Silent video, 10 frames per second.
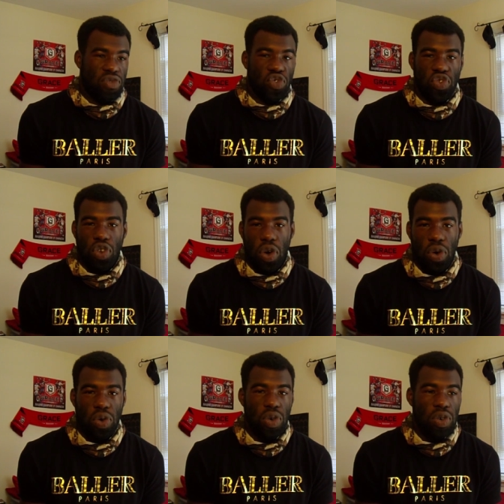
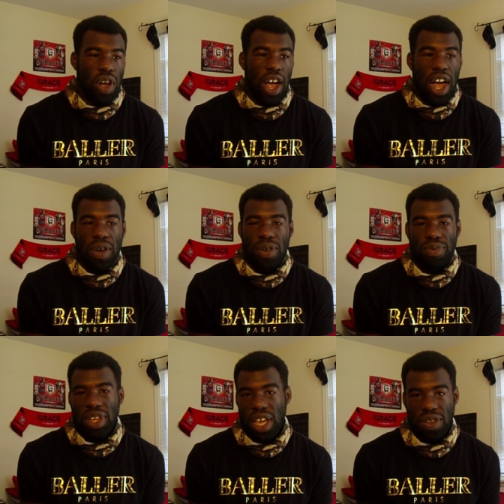show how
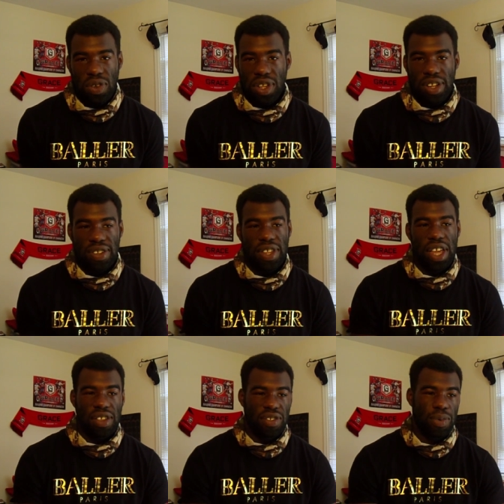I'm getting on in the
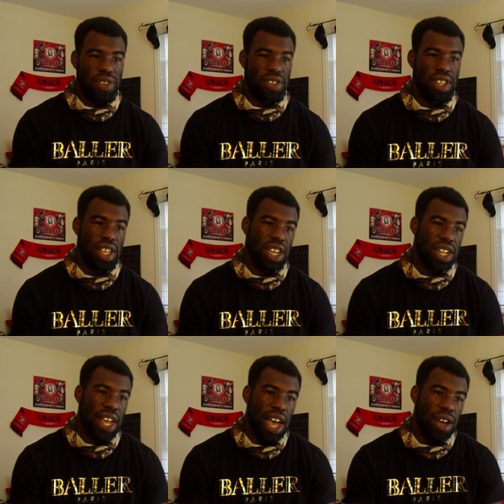States basically
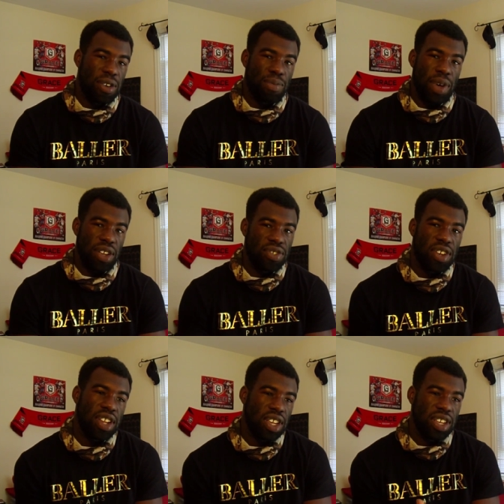and how my
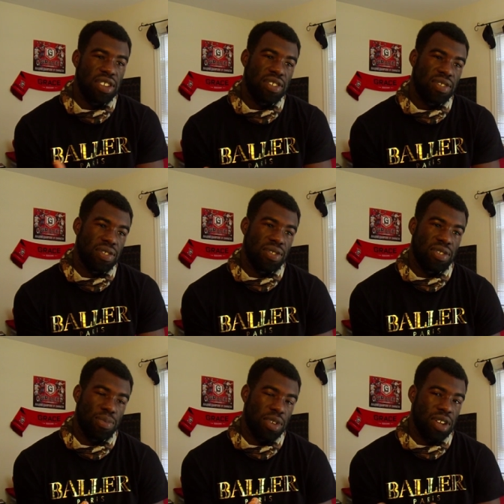journey
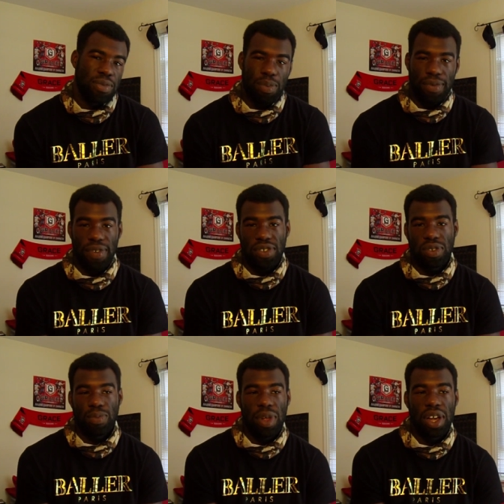to becoming a
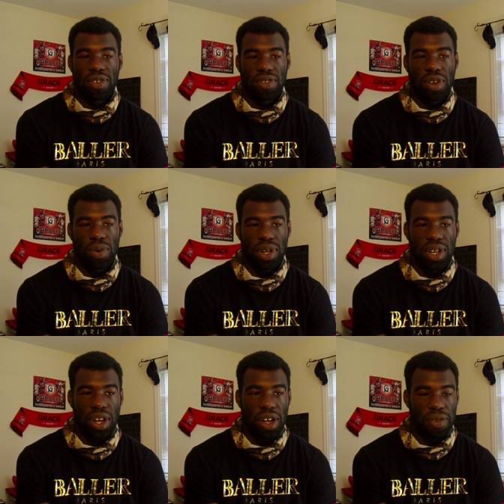professional player is going.
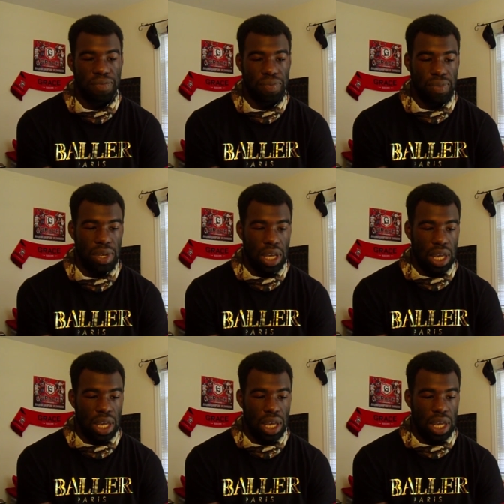Um,